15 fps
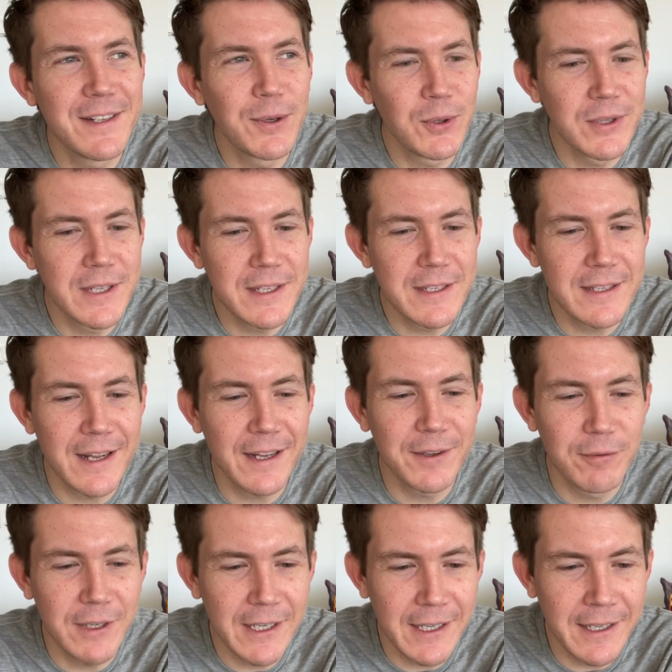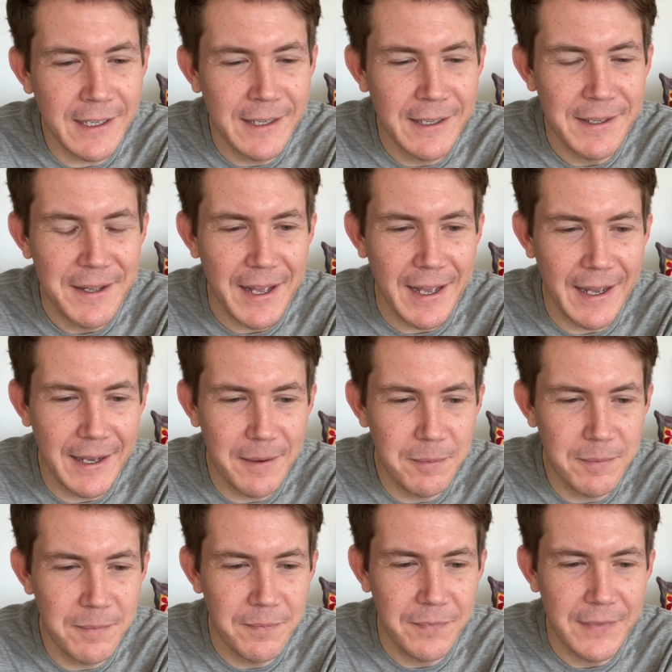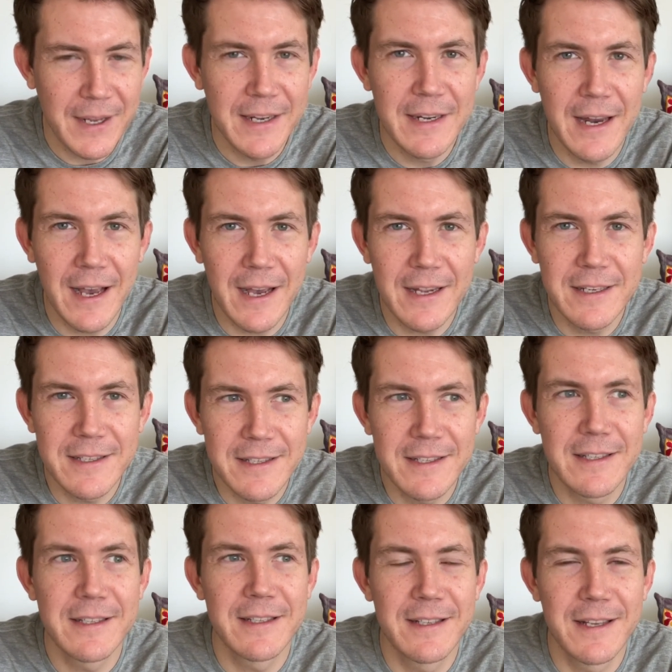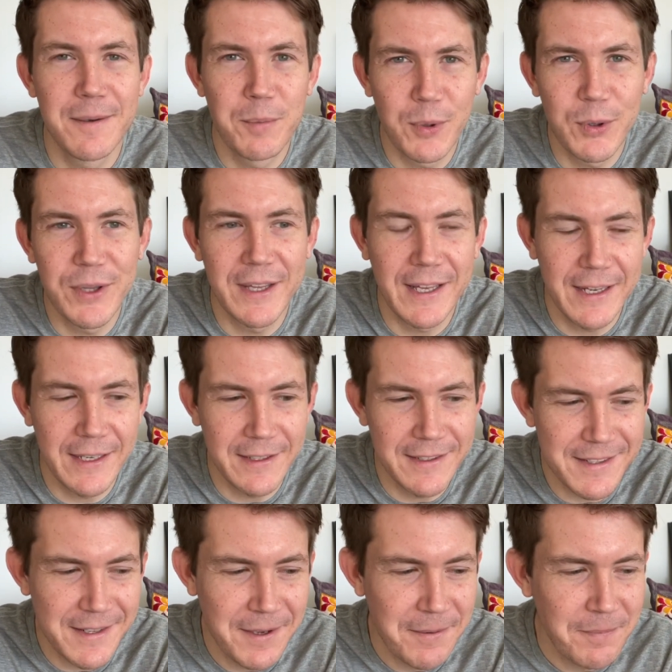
all these like really um, nice, simple things.